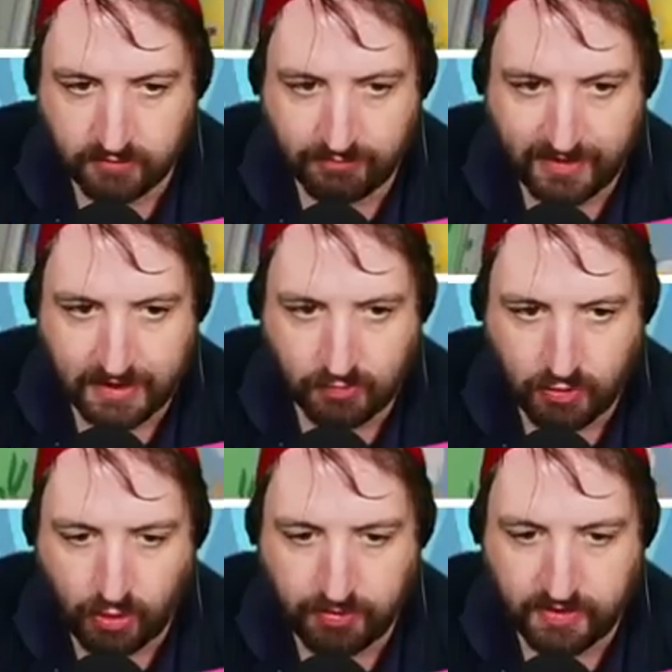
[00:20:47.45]
the radio
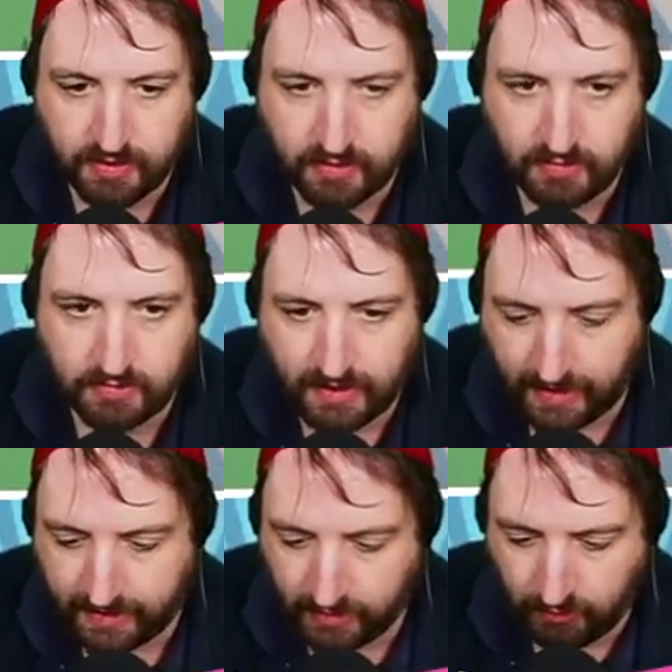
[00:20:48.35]
go up in here?
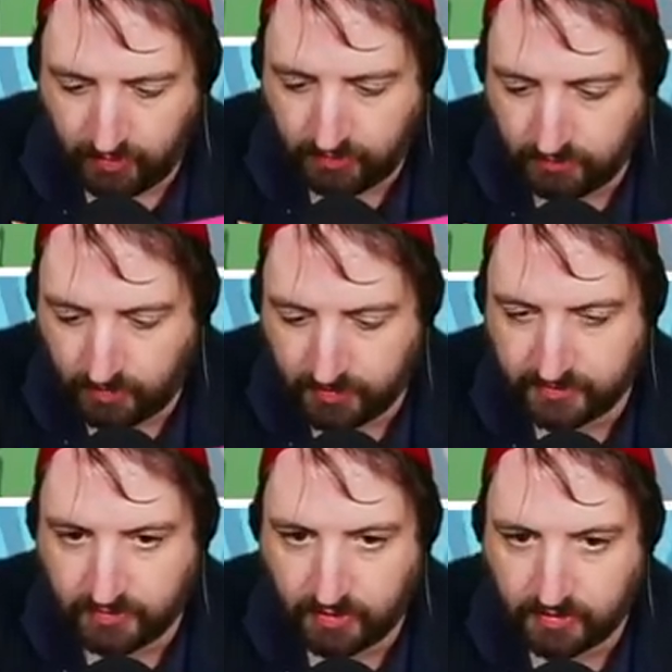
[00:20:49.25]
Yeah, you know what? I'm
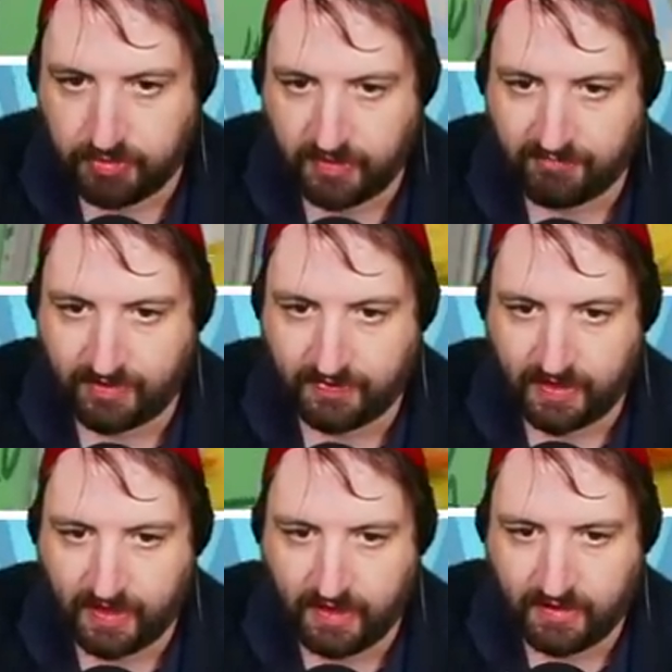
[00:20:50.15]
going to do it. Put that right
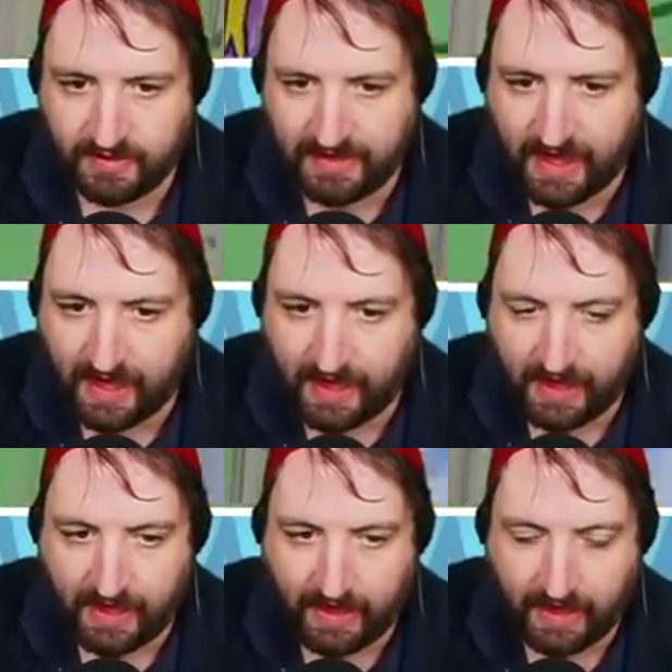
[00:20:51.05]
there.
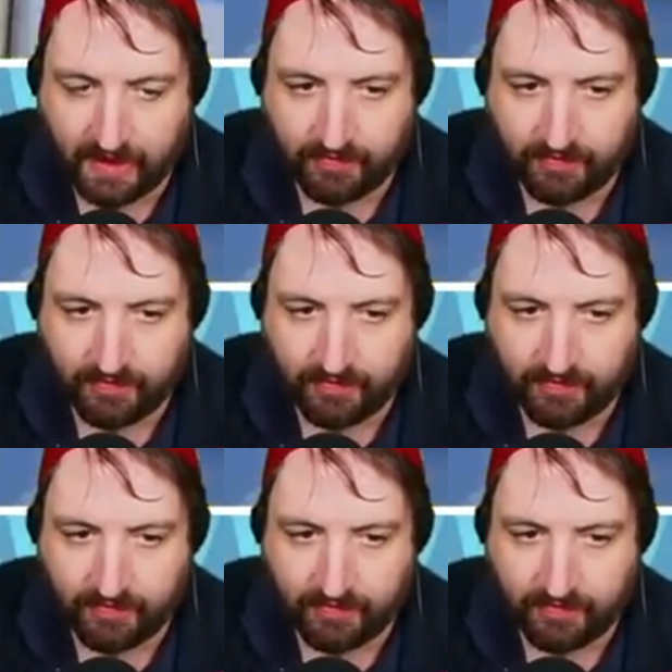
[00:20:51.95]
Yeah,